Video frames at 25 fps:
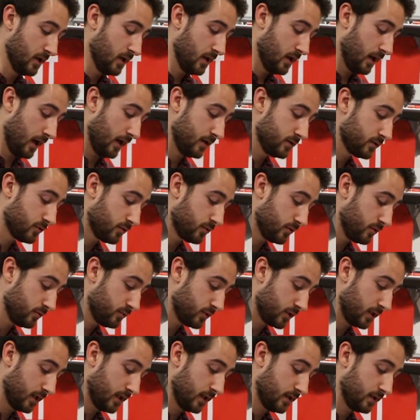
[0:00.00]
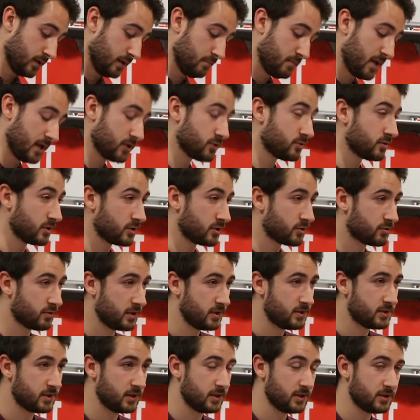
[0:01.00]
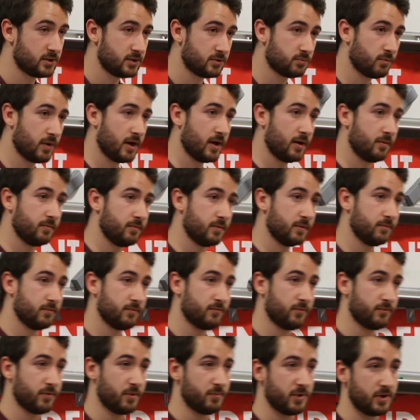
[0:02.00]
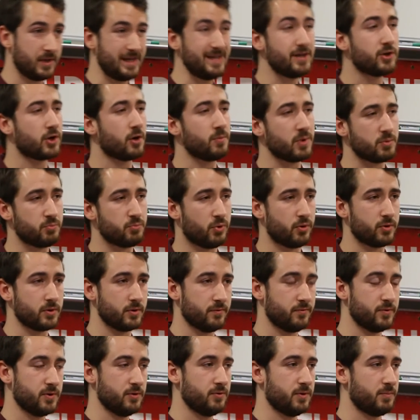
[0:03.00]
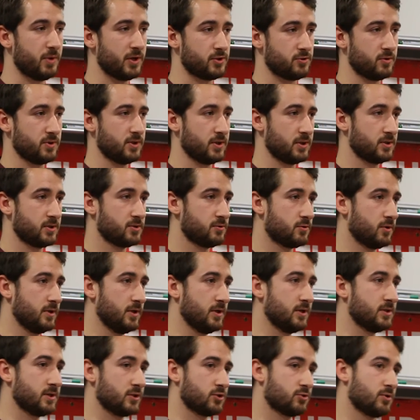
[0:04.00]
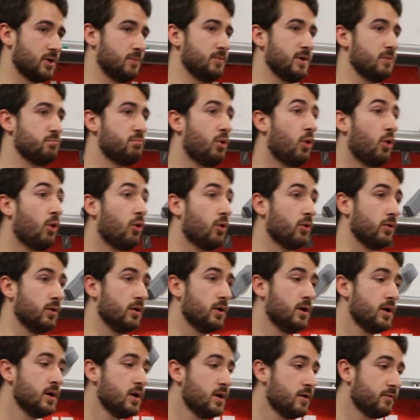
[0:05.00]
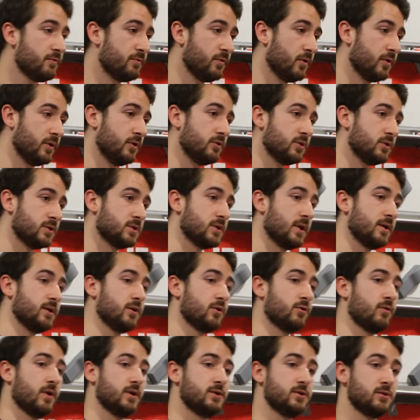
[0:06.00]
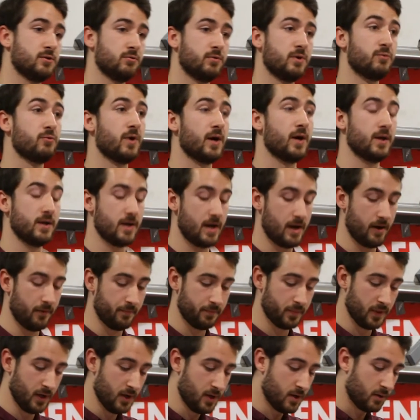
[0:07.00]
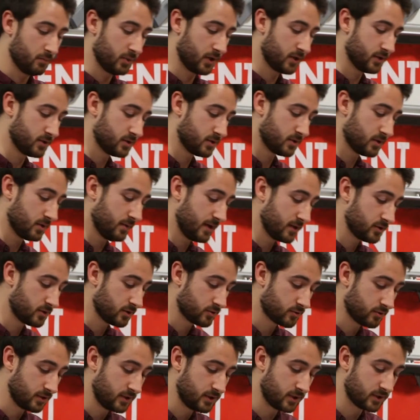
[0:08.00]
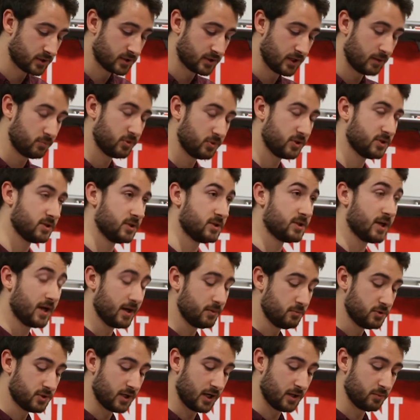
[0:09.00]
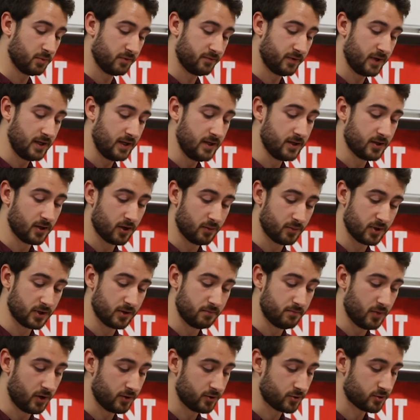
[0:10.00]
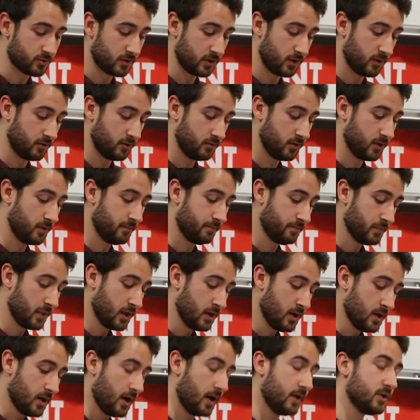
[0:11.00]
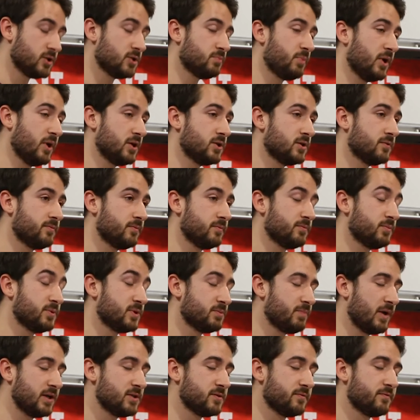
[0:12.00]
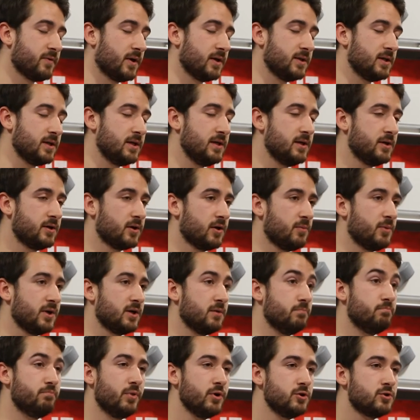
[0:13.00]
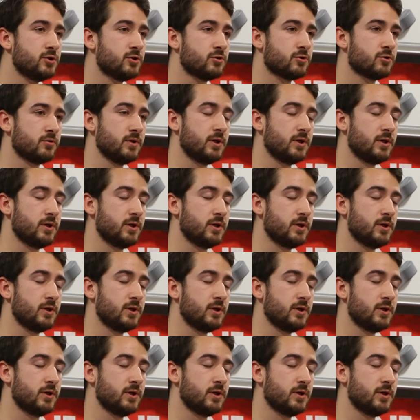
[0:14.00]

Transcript: And crucially, the Maastricht Treaty, this is where, from an economic point of view, the Maastricht Treaty is extremely important for understanding the crisis we're in right now. Because the Maastricht Treaty established a timetable for economic and monetary union, and it speci specified the economic and budgetary